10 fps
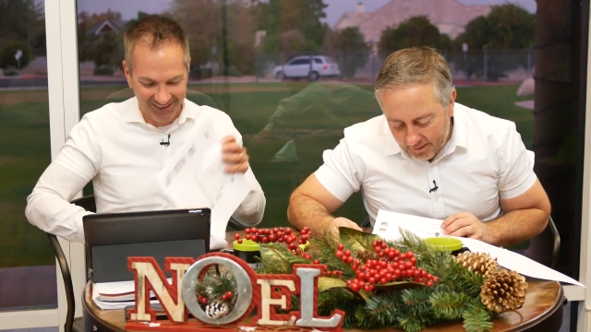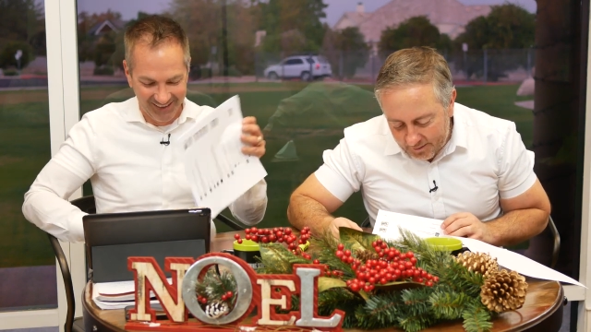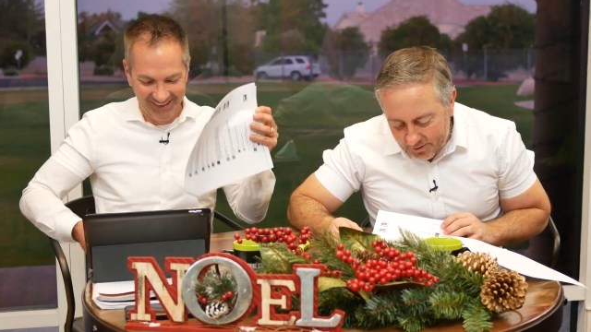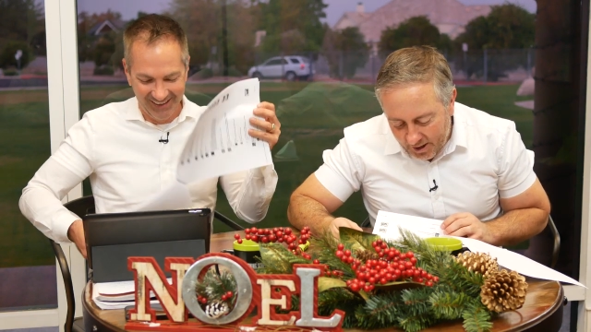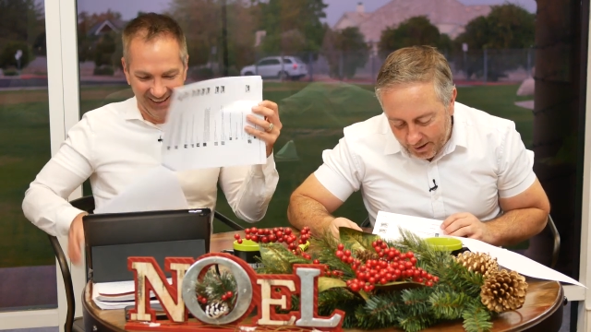
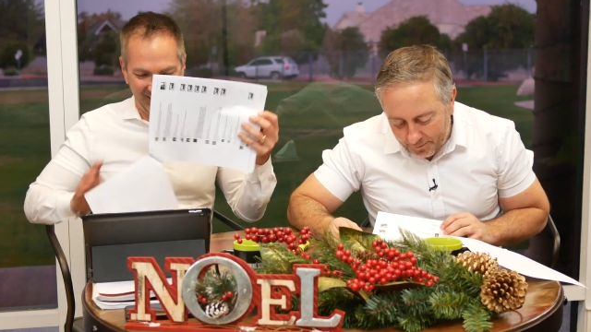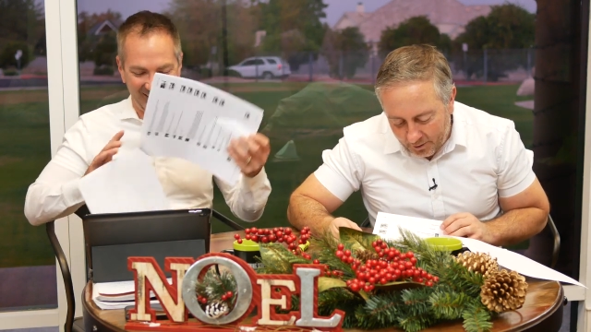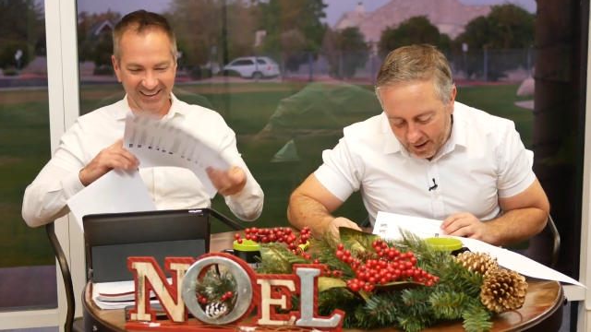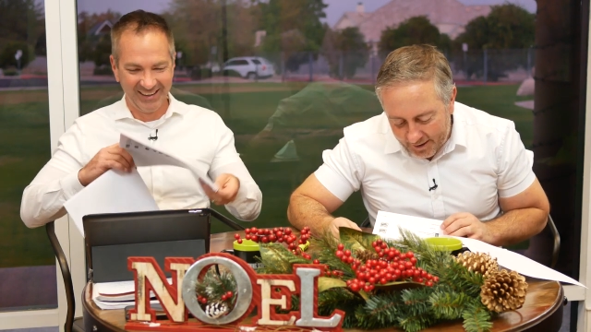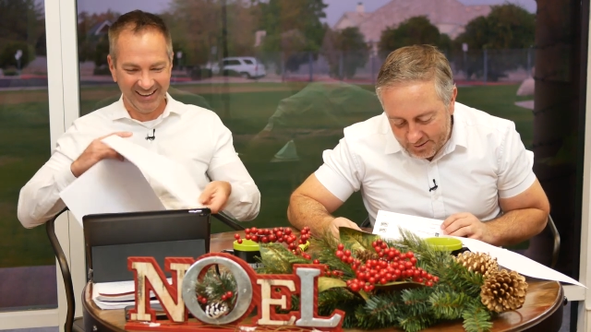
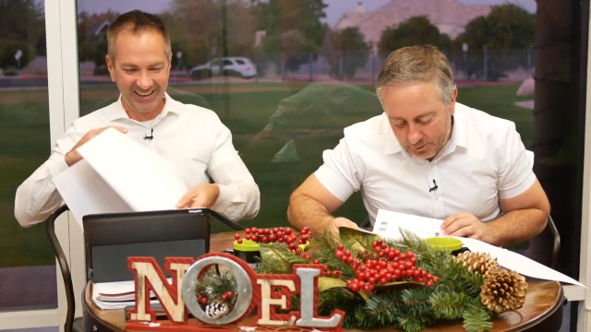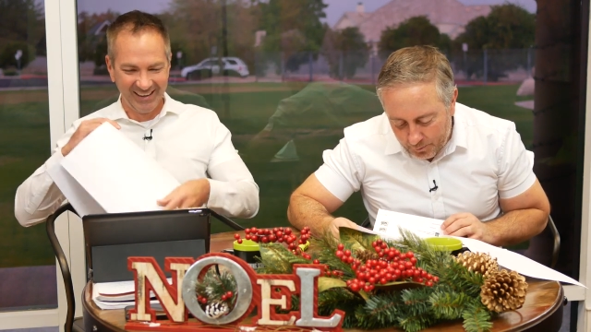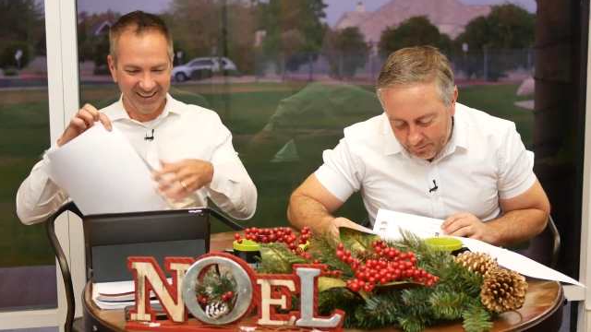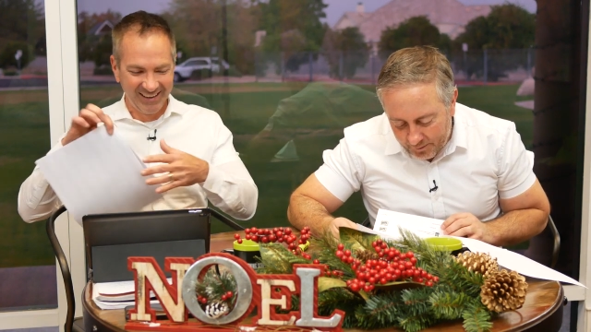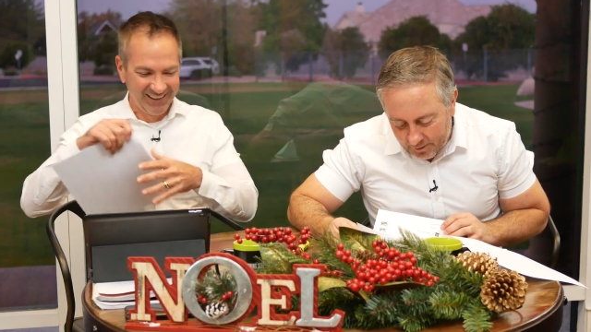Speaker 1: Jeberai
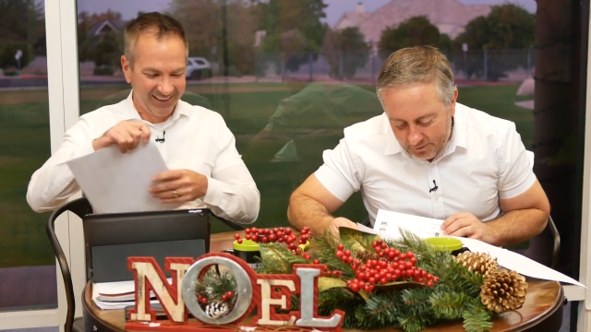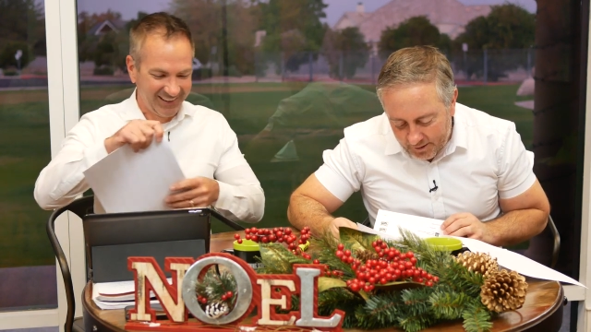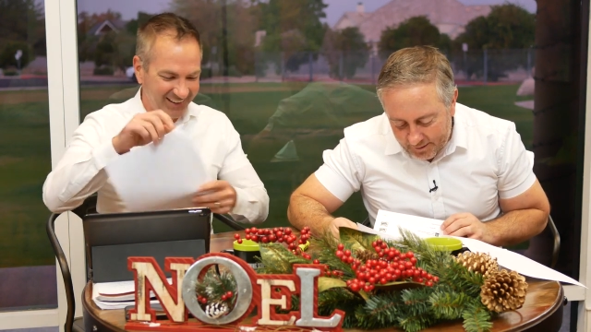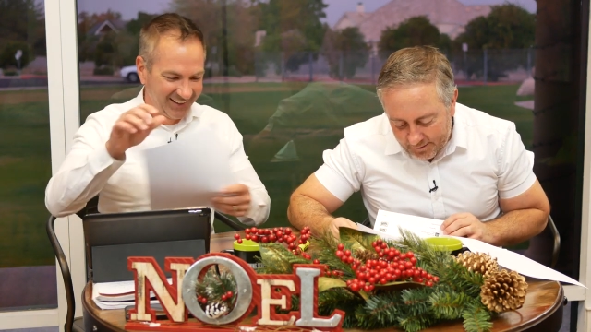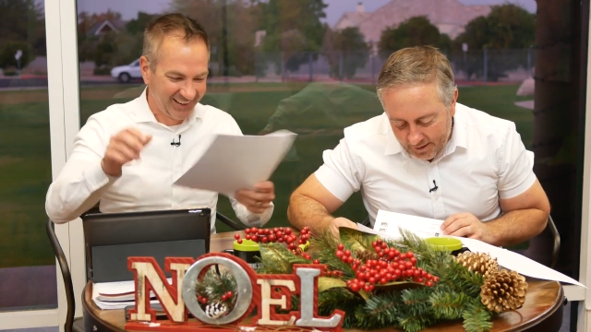Superville
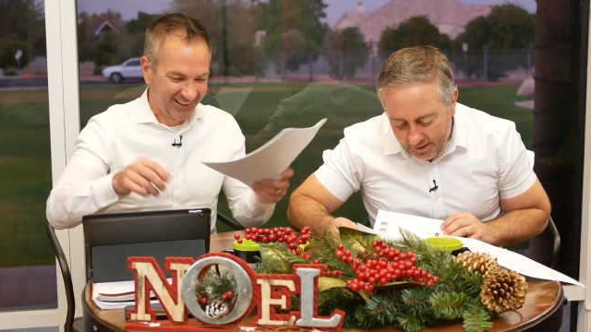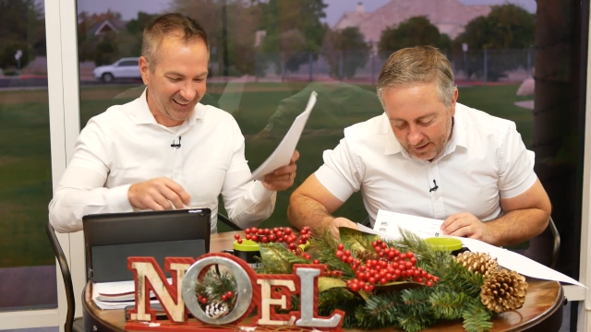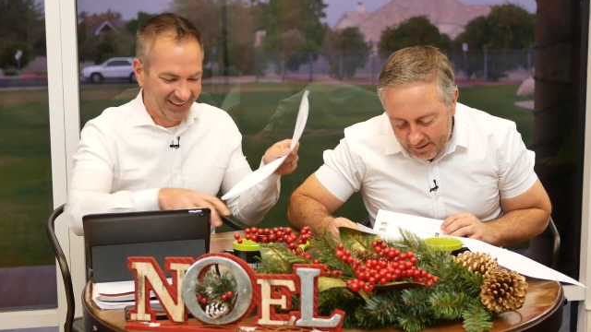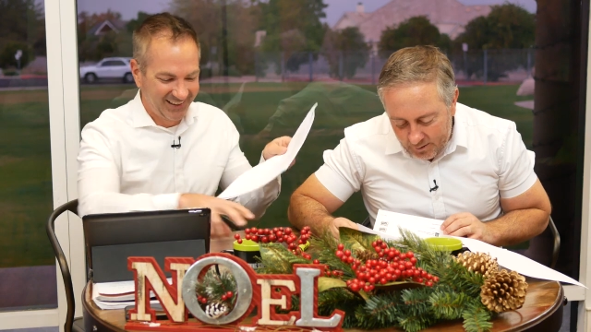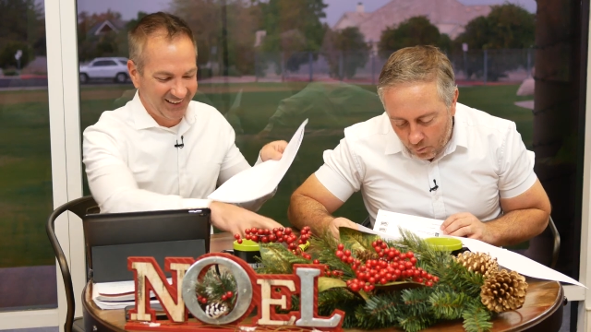says
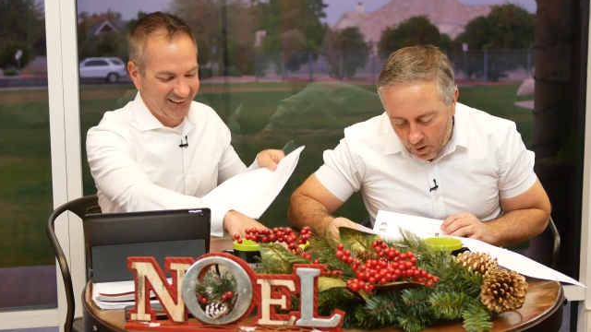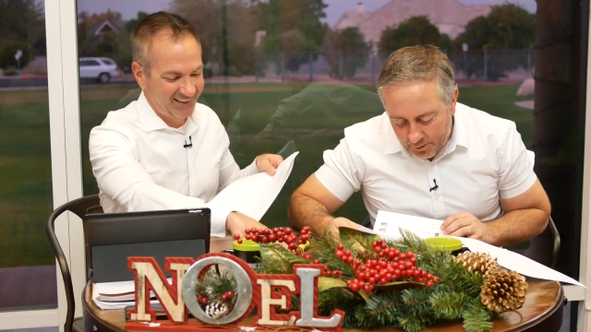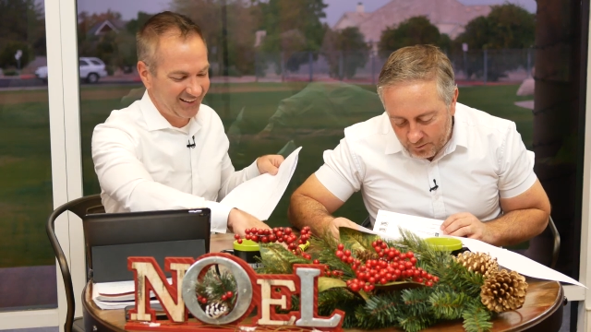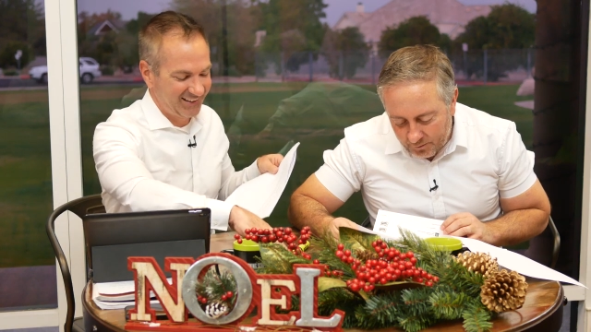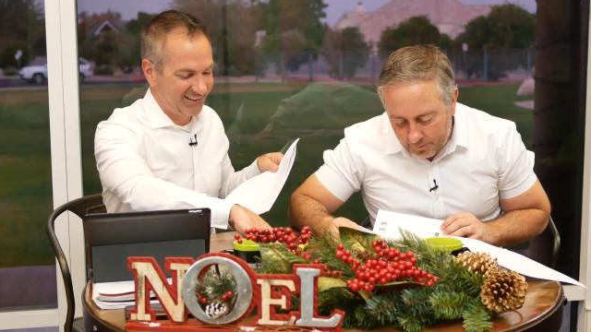he's a
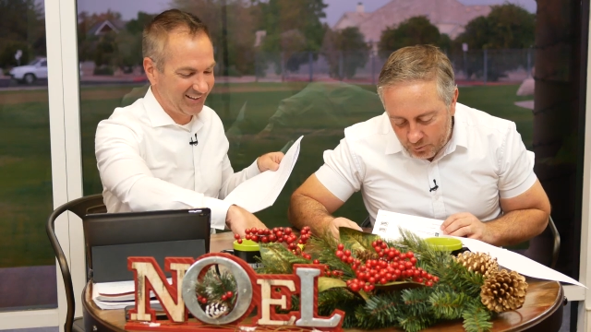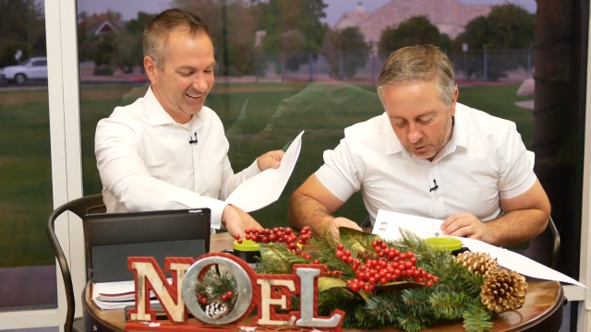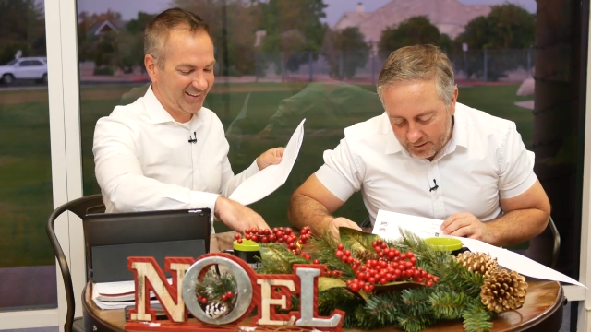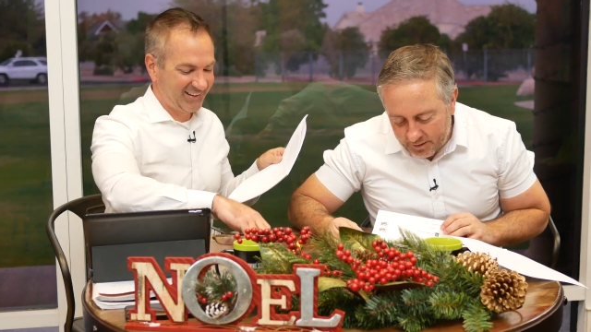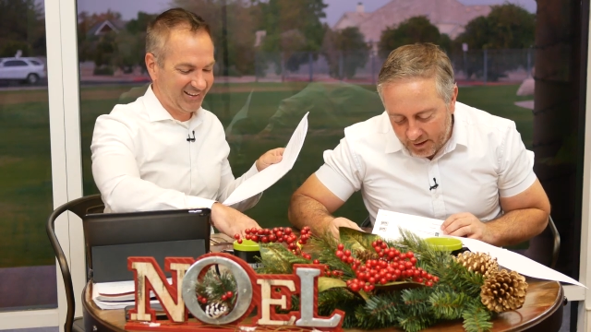watcher from
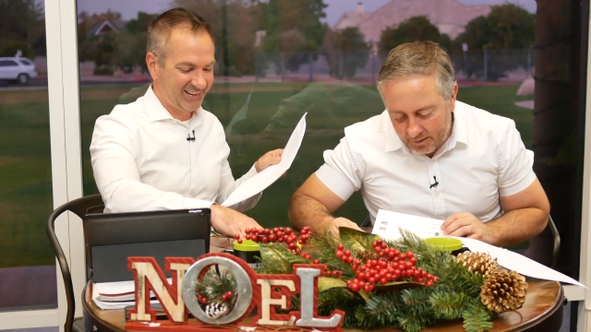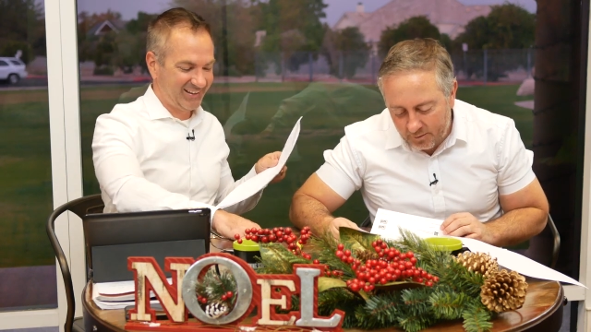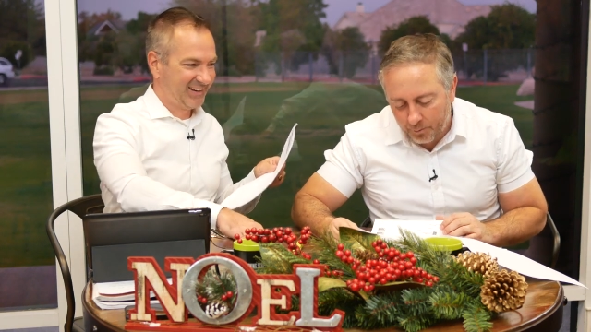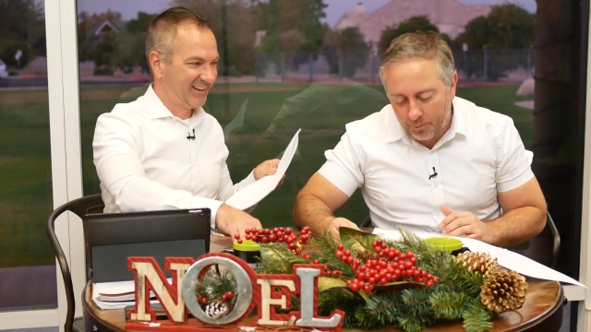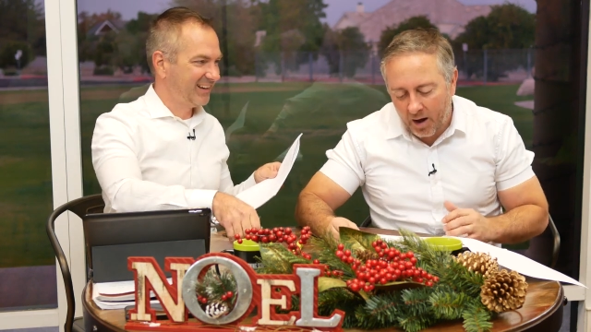
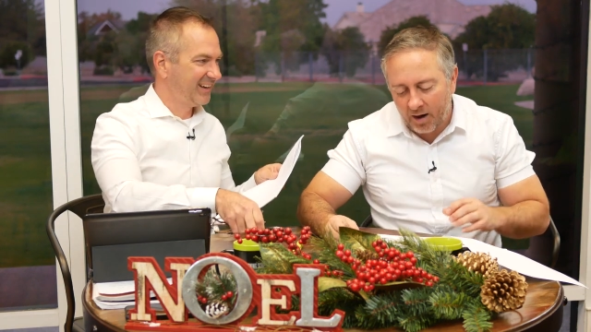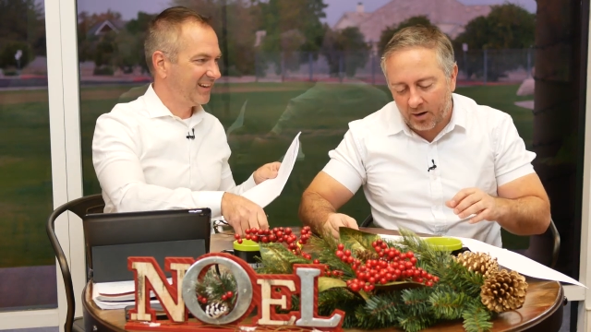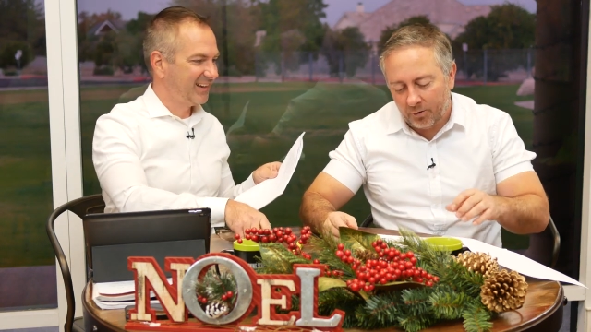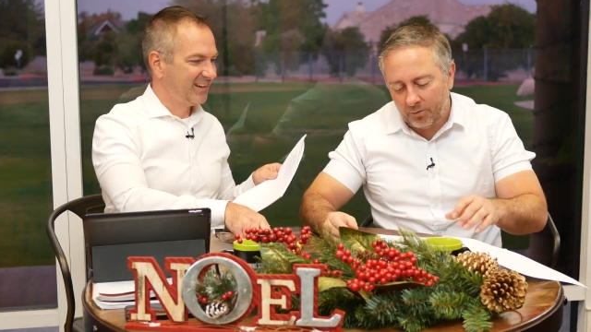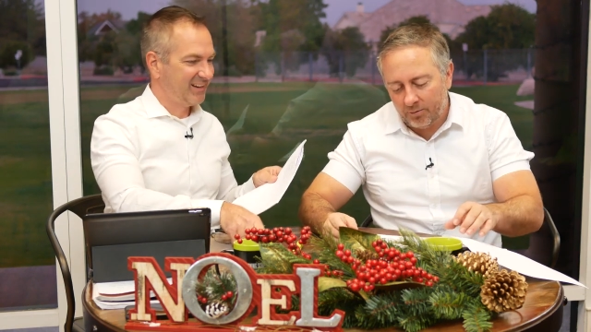Trinidad
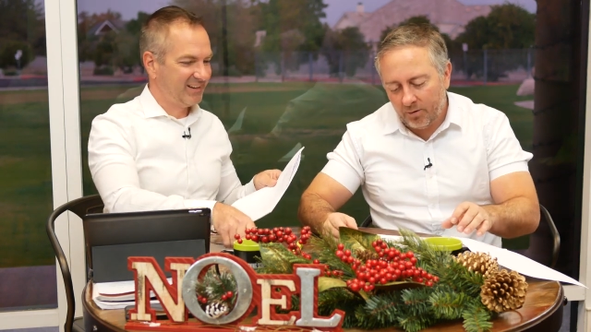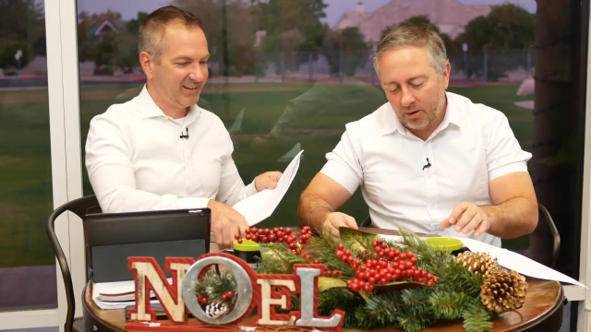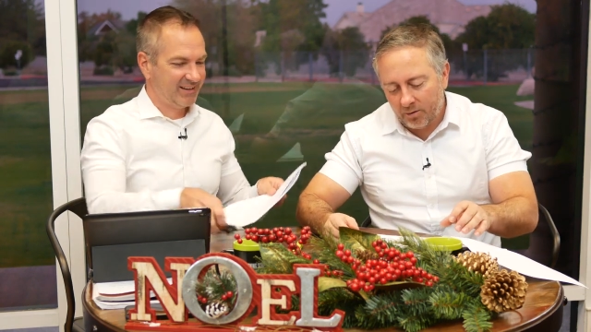Tobago,